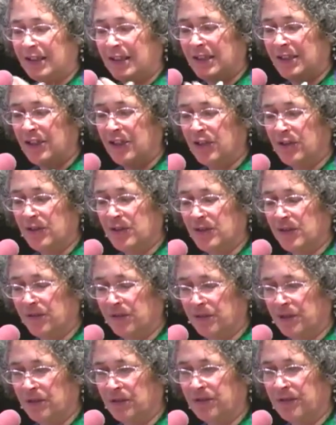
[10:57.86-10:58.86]
And here's
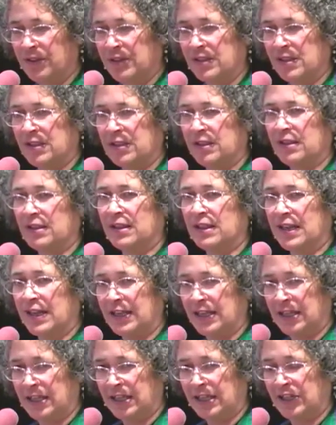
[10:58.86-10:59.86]
the real reason that
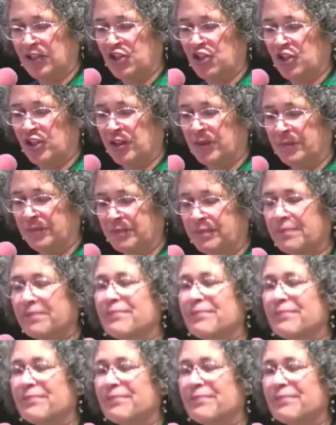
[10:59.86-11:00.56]
I get itchy.